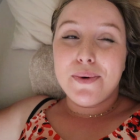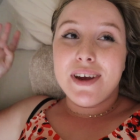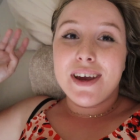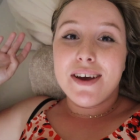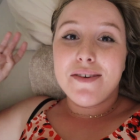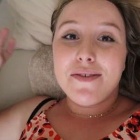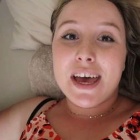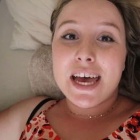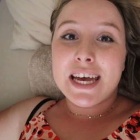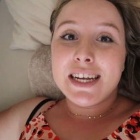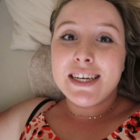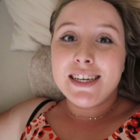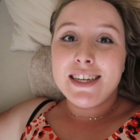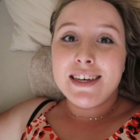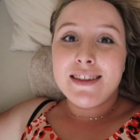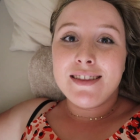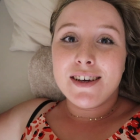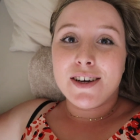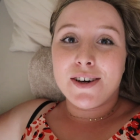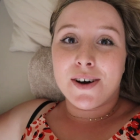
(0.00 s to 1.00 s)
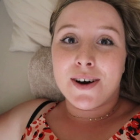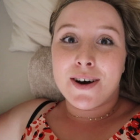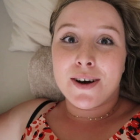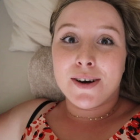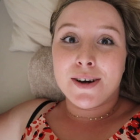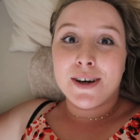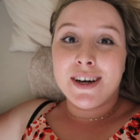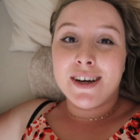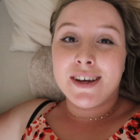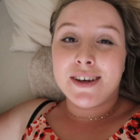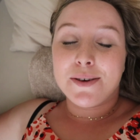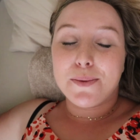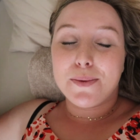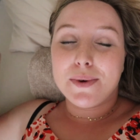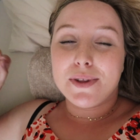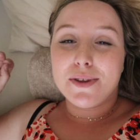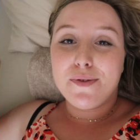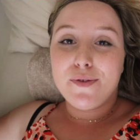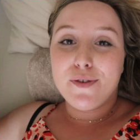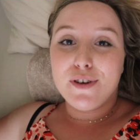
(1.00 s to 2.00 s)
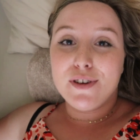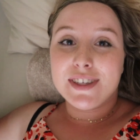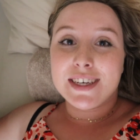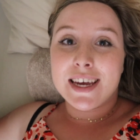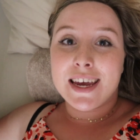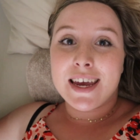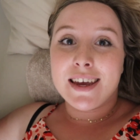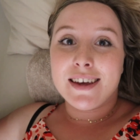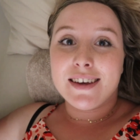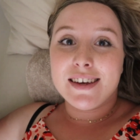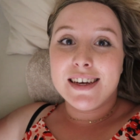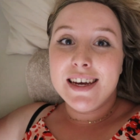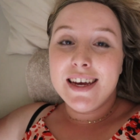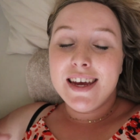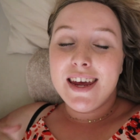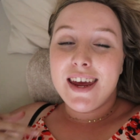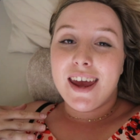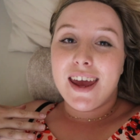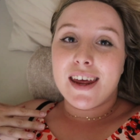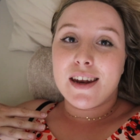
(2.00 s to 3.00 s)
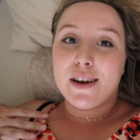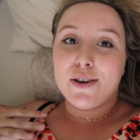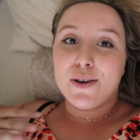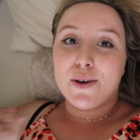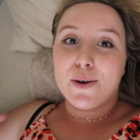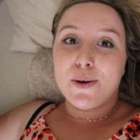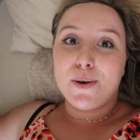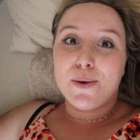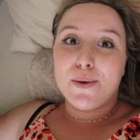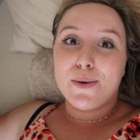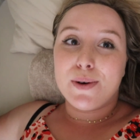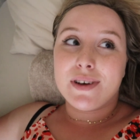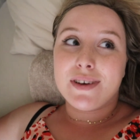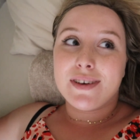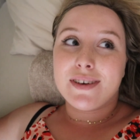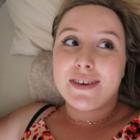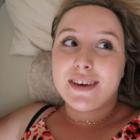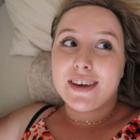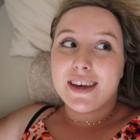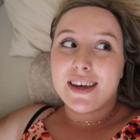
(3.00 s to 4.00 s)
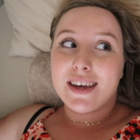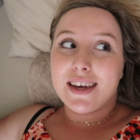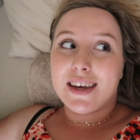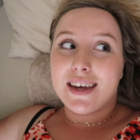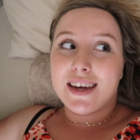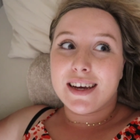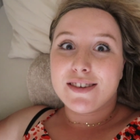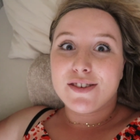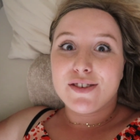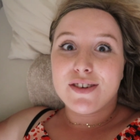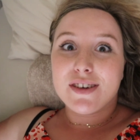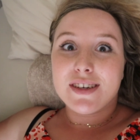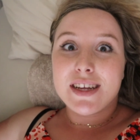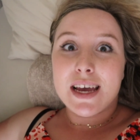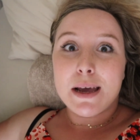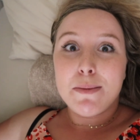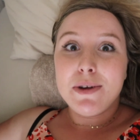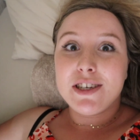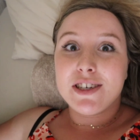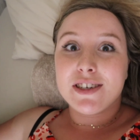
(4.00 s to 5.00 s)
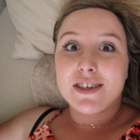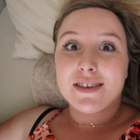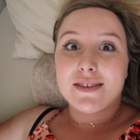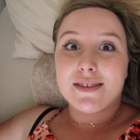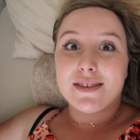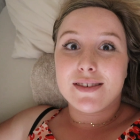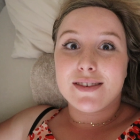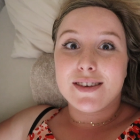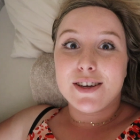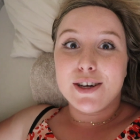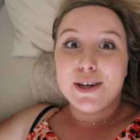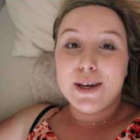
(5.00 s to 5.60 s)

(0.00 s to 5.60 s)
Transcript: We have handed in the car with a full tank and no extra damages.